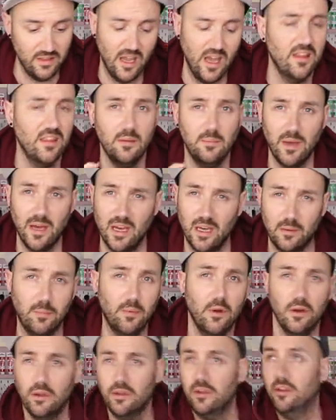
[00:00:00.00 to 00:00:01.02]
that and the bag
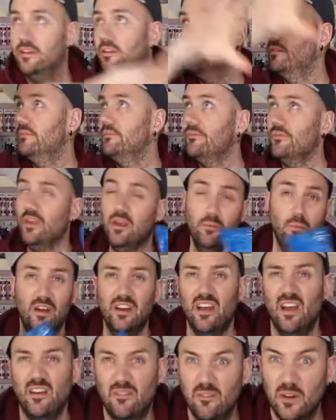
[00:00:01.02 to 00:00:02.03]
broke and it
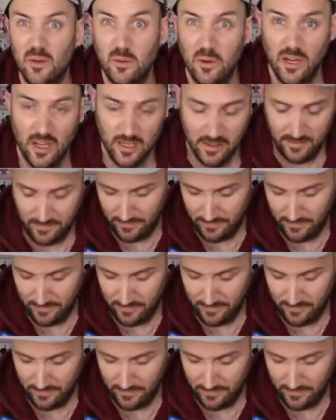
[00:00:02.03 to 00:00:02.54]
went everywhere.